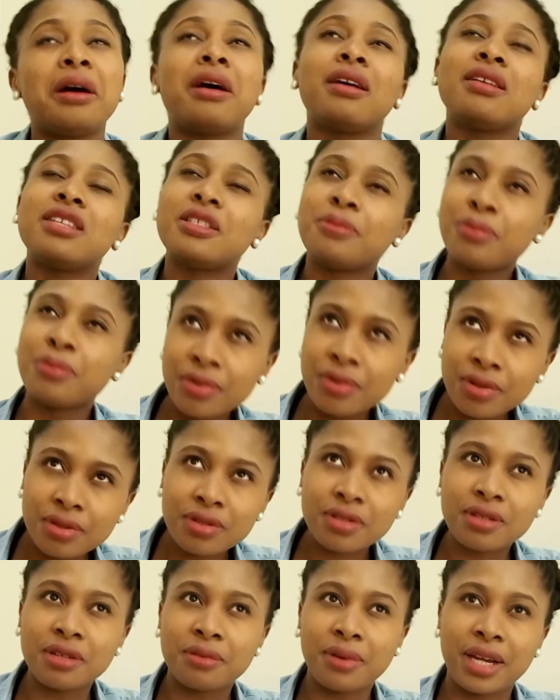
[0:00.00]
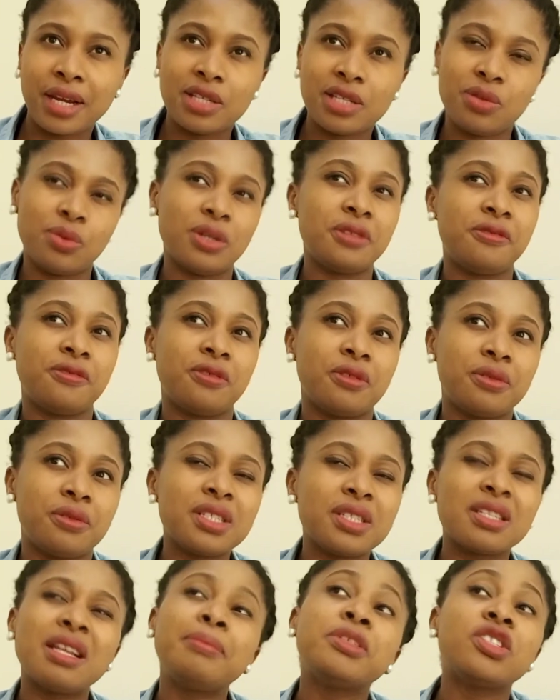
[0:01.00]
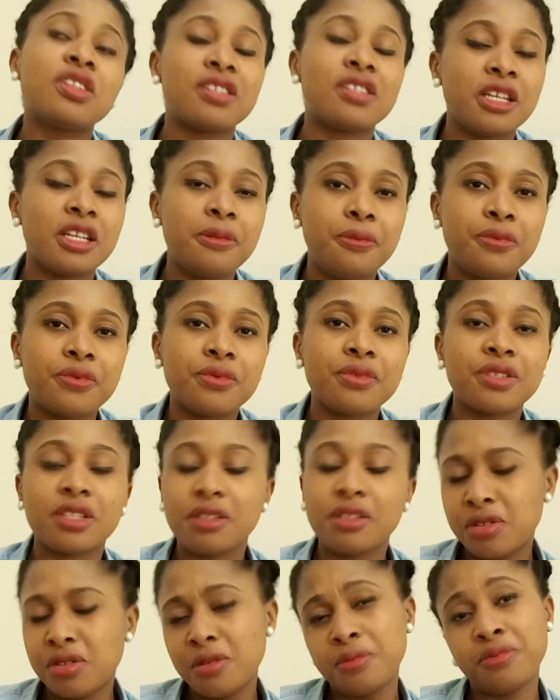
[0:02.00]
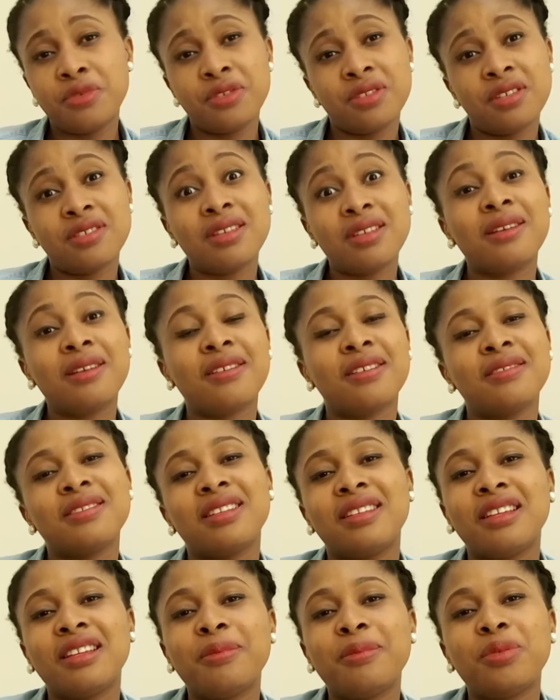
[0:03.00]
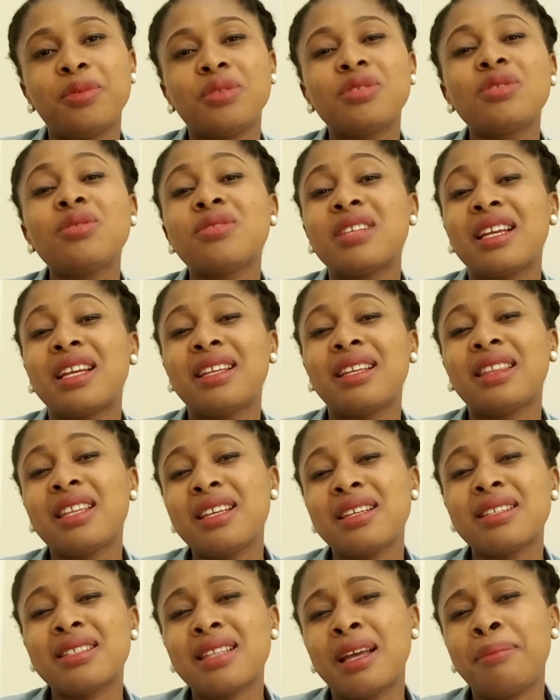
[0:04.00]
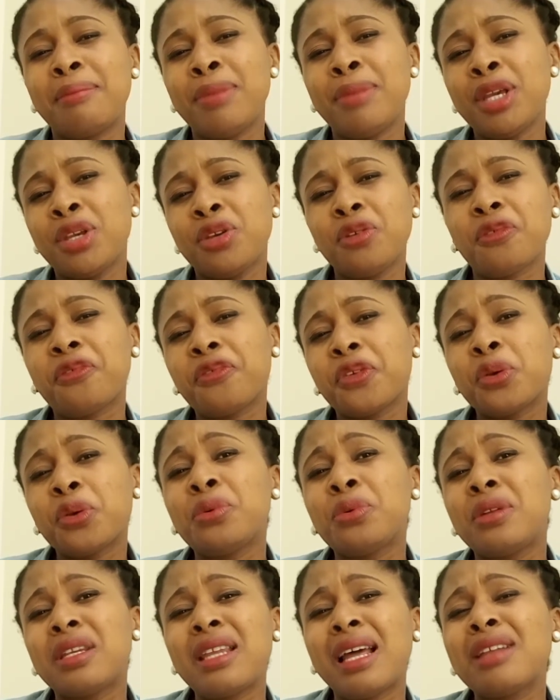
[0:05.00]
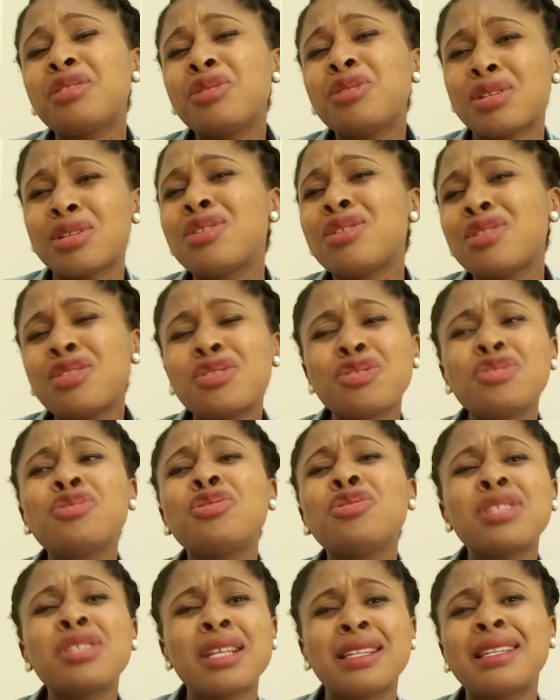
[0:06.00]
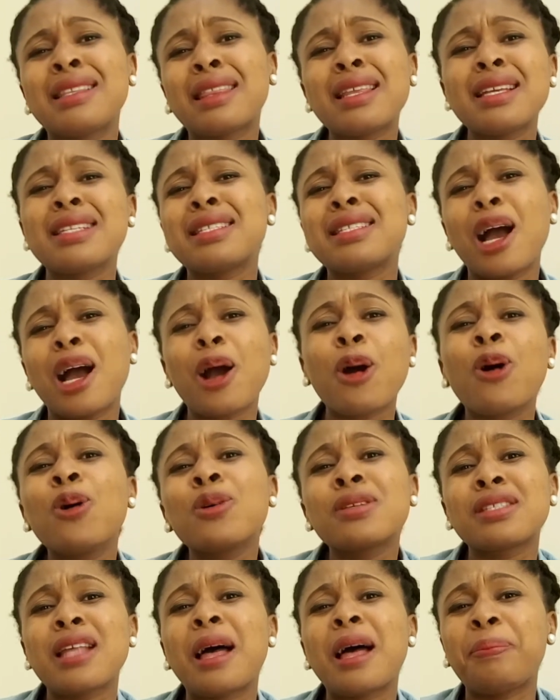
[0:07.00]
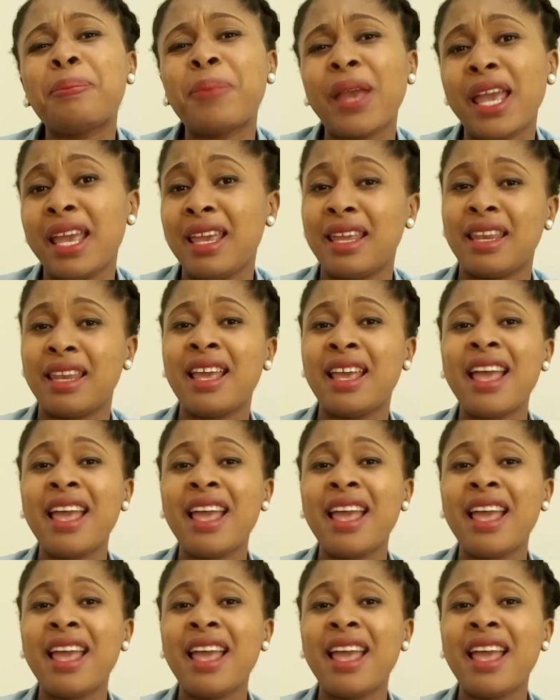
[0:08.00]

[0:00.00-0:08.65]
Is bruise the right word for it? Let me just say bruise, little bruises around the nipple. Those are the things that make you feel the dentals. Those are the things that cause that pain.